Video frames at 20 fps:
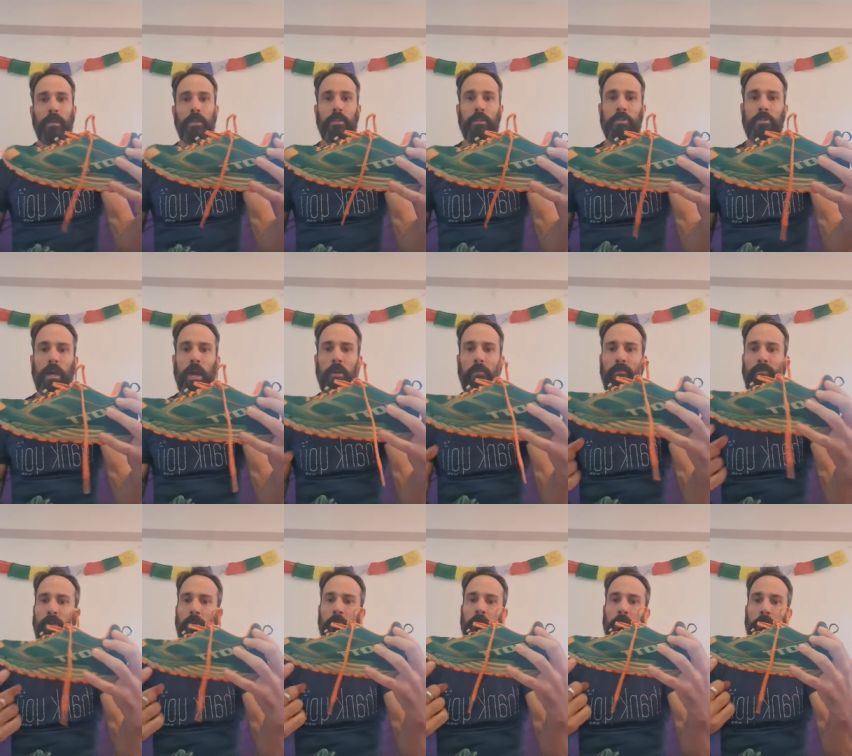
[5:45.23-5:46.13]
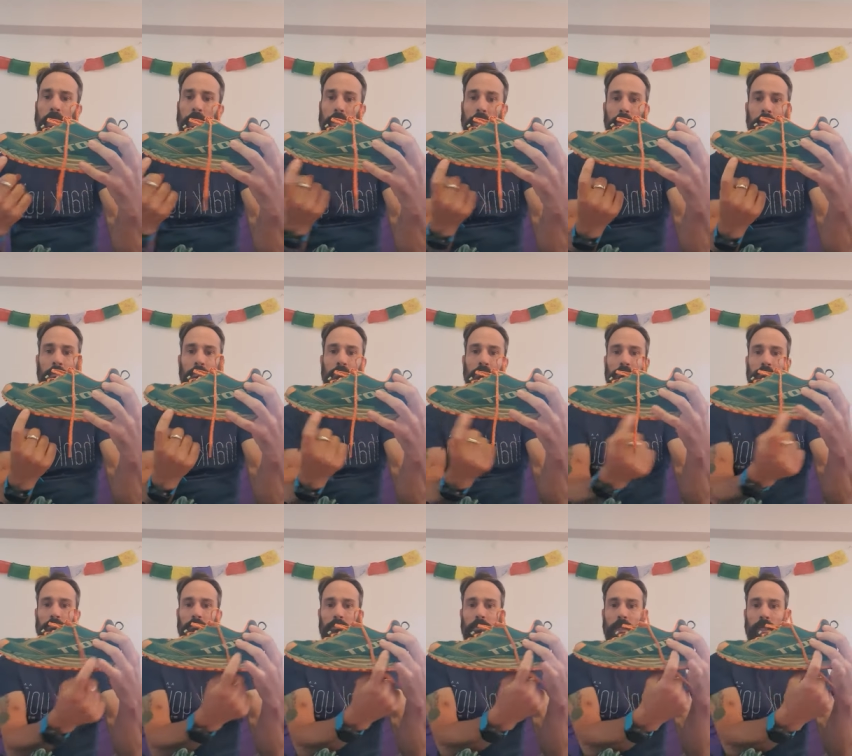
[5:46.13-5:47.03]
The drop from here
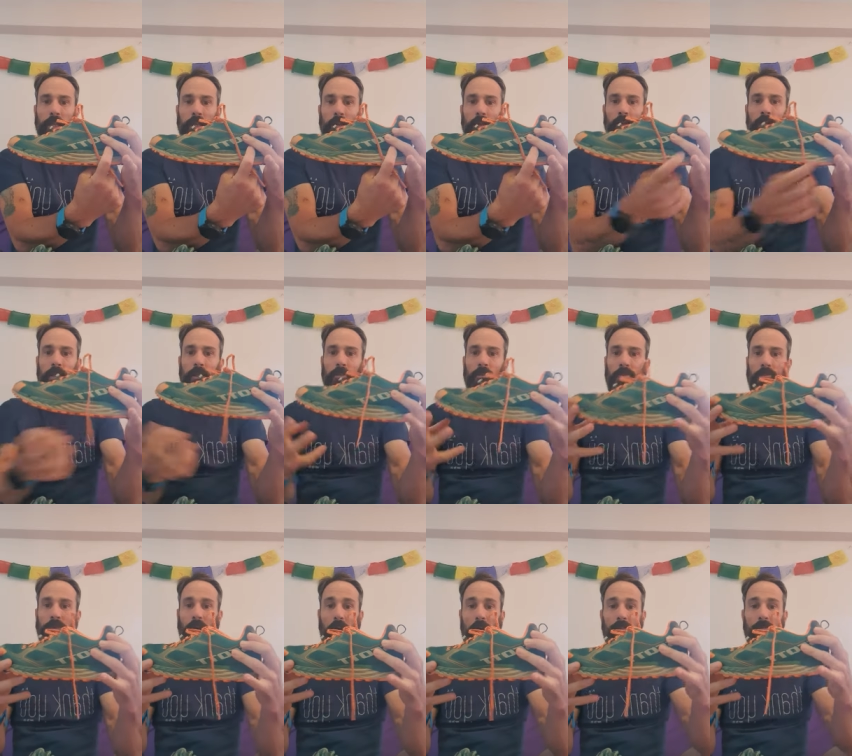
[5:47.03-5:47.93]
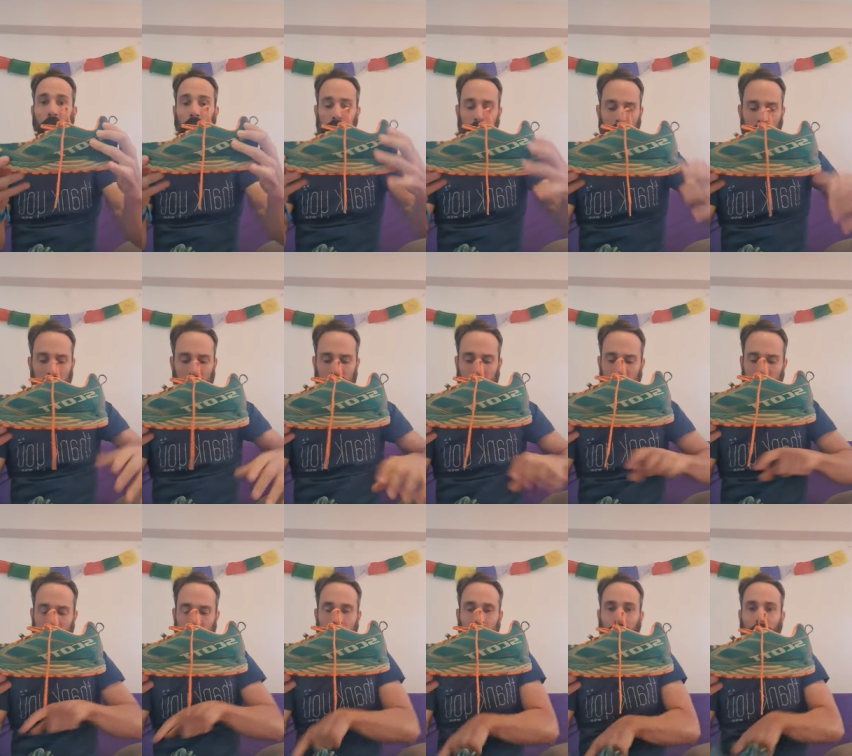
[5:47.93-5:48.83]
here is 5 on
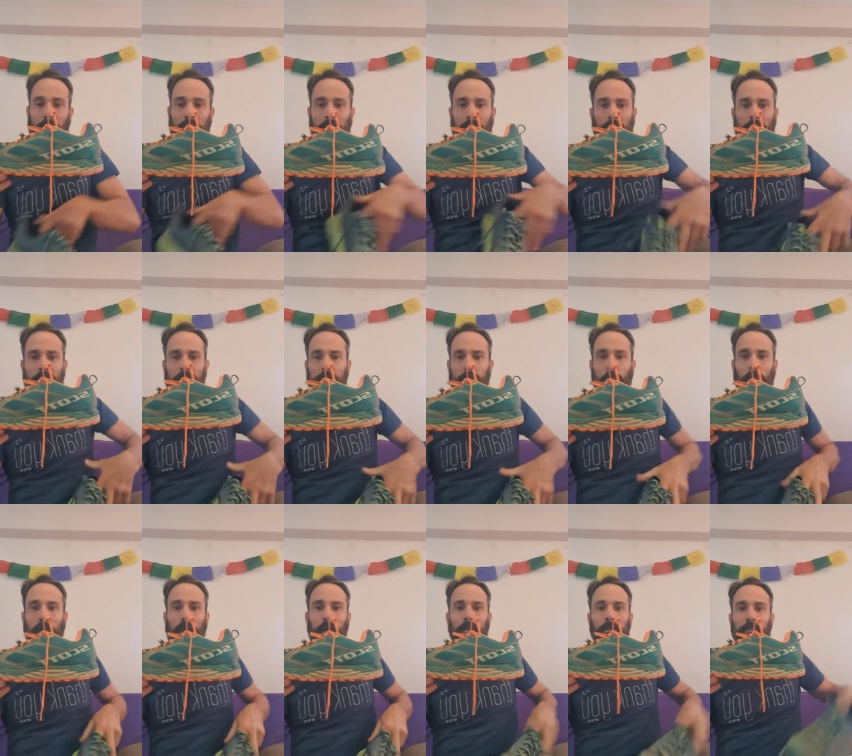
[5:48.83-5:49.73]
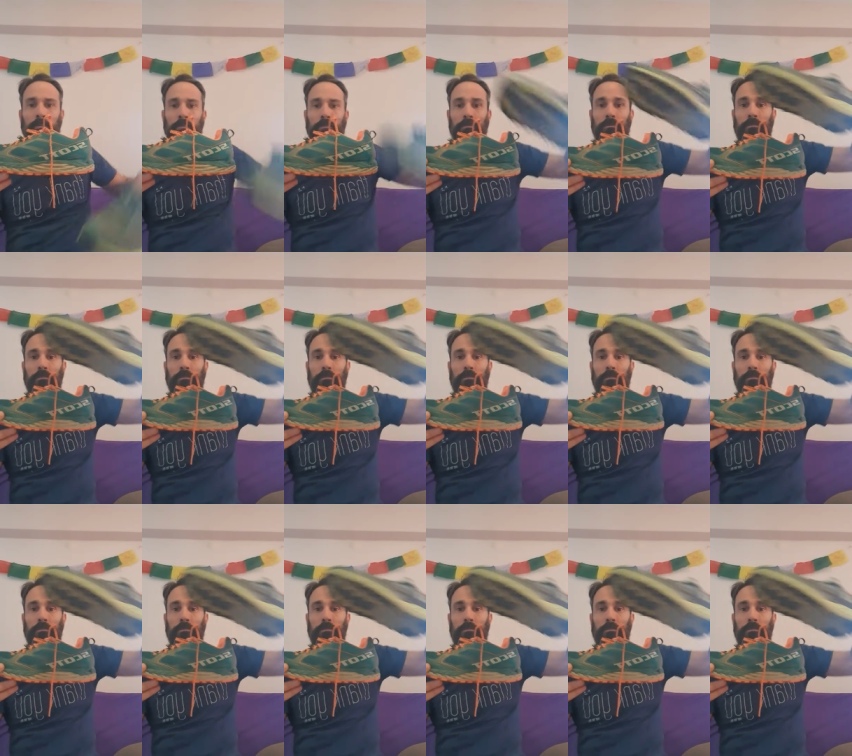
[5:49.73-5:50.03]
this, and, well,